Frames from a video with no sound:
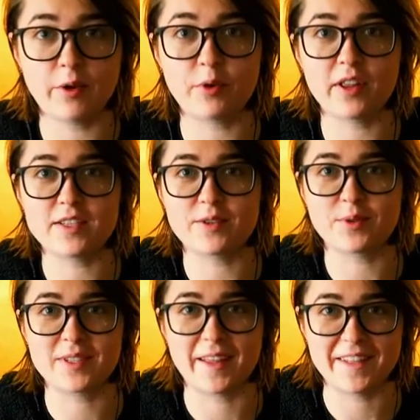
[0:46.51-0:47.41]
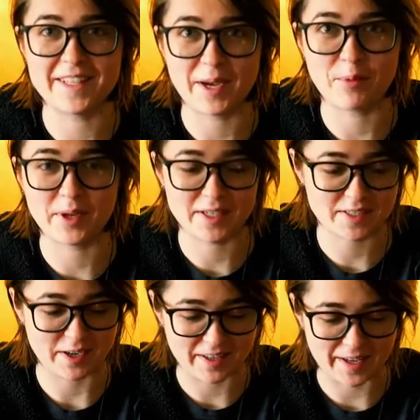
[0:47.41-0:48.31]
I realized it was on the table and I
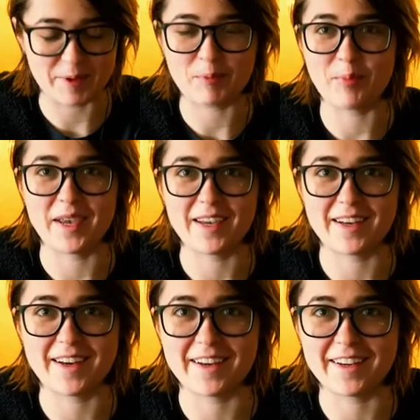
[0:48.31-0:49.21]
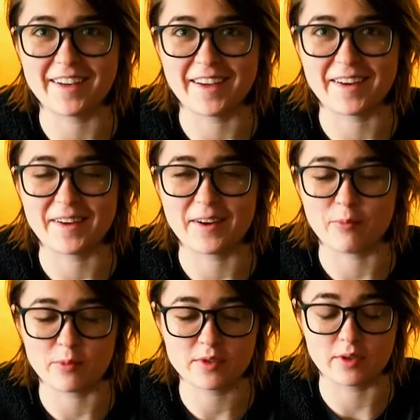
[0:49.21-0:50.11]
started like banging on it, and
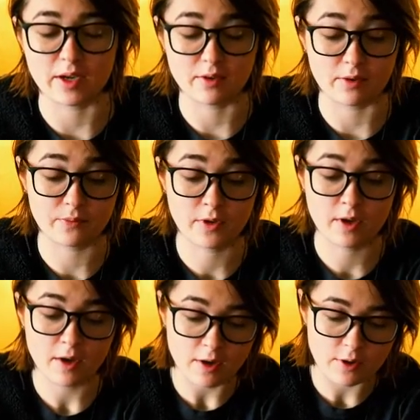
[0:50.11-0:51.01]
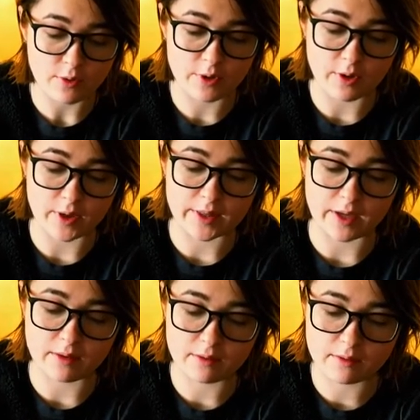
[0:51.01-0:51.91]
um, so yeah, no, we don't want
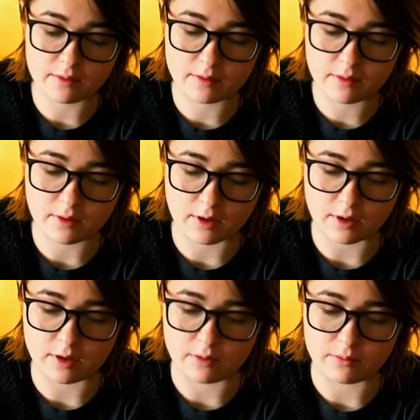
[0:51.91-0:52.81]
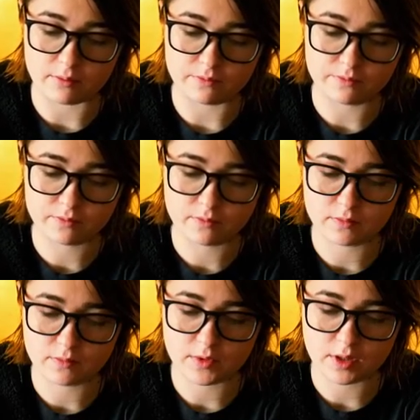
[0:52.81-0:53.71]
that. Um,
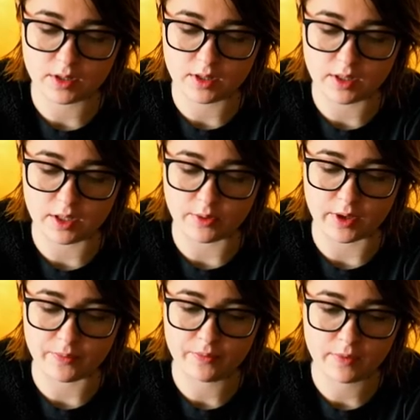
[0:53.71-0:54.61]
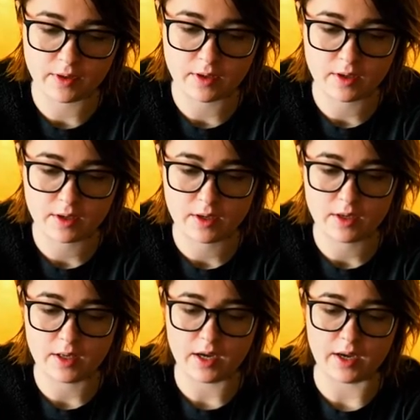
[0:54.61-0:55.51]
anyway,
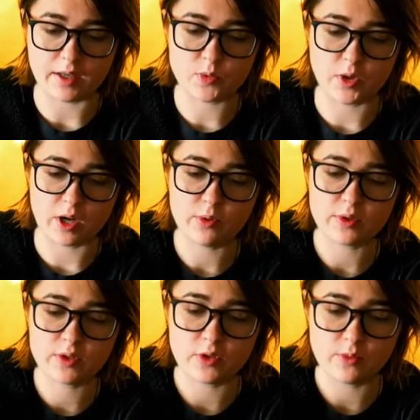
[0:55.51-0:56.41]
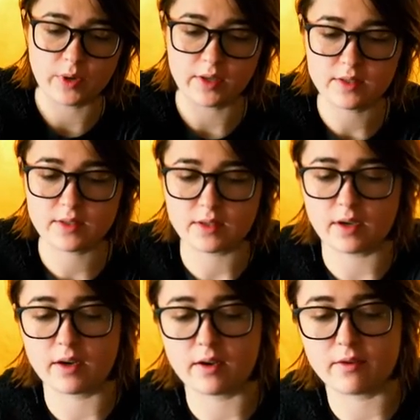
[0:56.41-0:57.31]
yeah, it's been almost two months
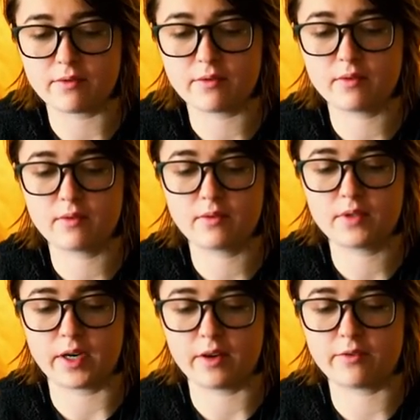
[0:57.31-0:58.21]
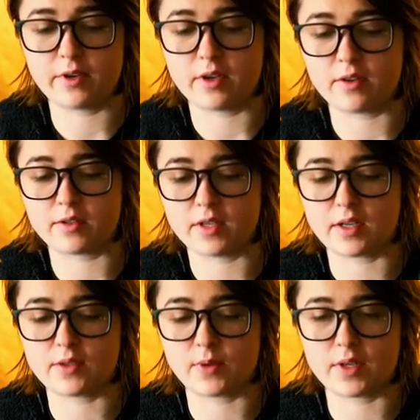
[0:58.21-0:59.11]
of tarot videos, and I
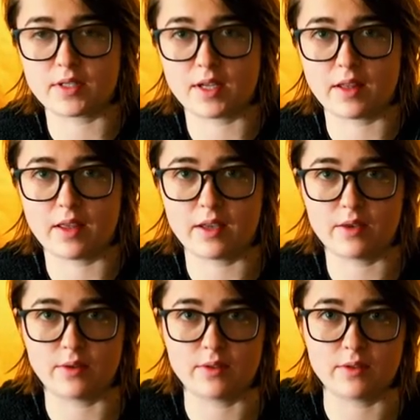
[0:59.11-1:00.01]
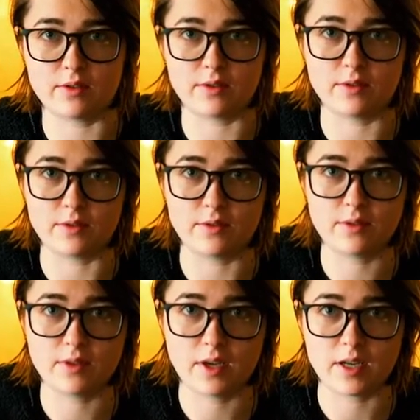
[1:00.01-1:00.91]
just want to say thank you to
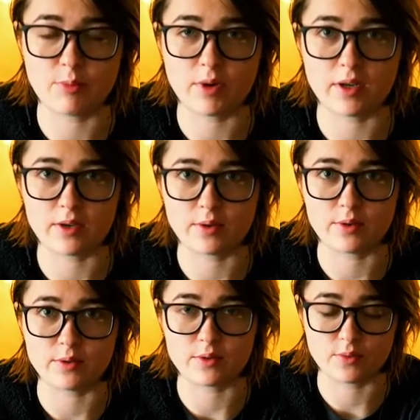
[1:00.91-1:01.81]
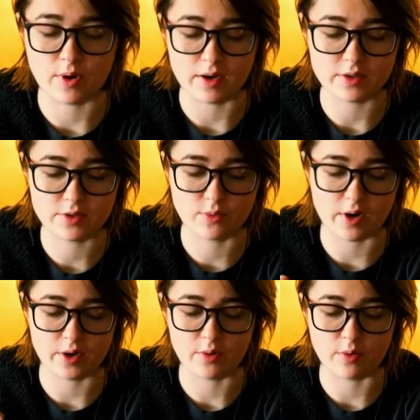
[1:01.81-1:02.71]
anybody who's watched
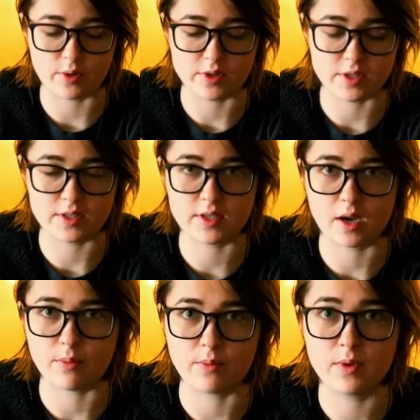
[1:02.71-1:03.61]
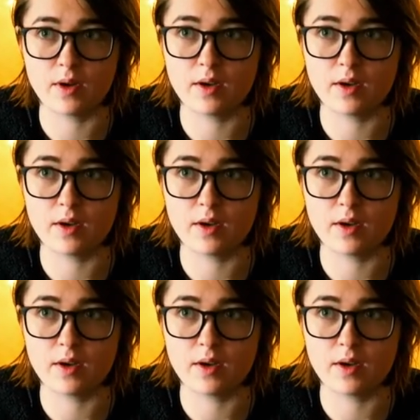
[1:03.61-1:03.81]
one or just some